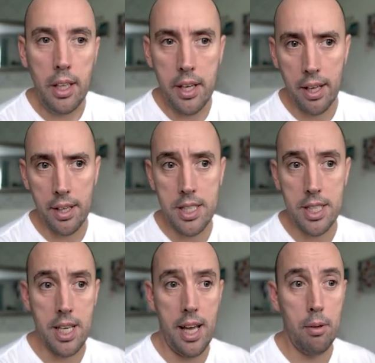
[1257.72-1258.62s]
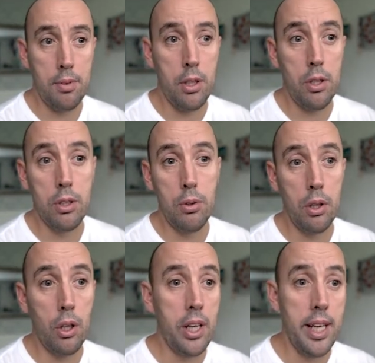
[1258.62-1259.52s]
Now this is how dark or
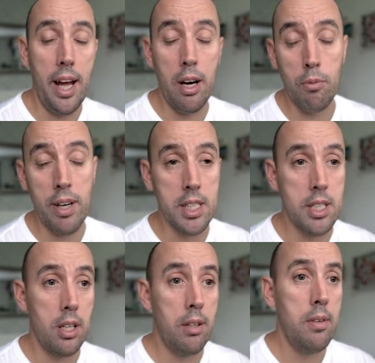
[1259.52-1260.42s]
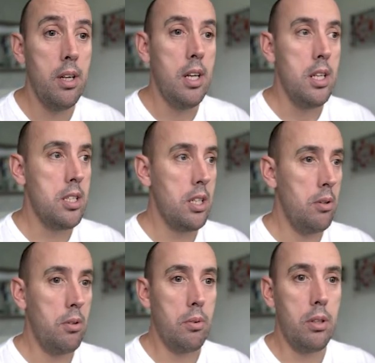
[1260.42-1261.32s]
light our reds are.
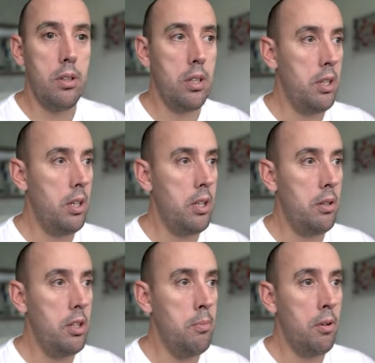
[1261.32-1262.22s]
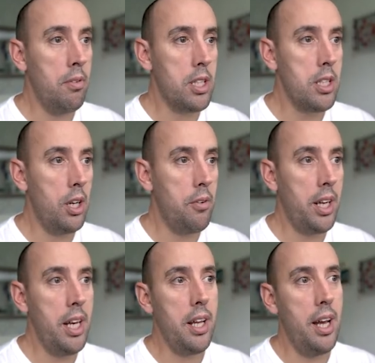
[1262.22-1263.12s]
So move the slider
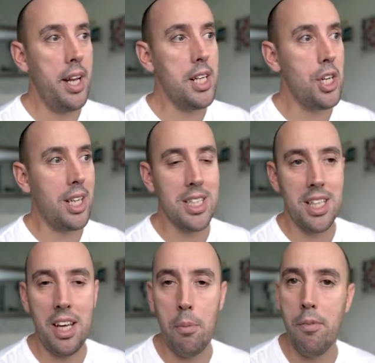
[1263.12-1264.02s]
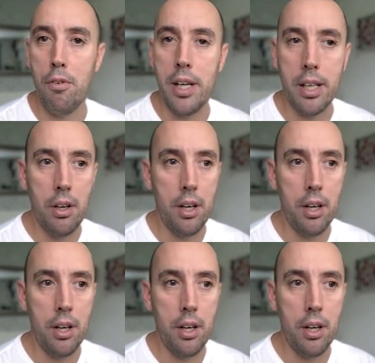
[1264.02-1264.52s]
again, and as you can see there, we've really got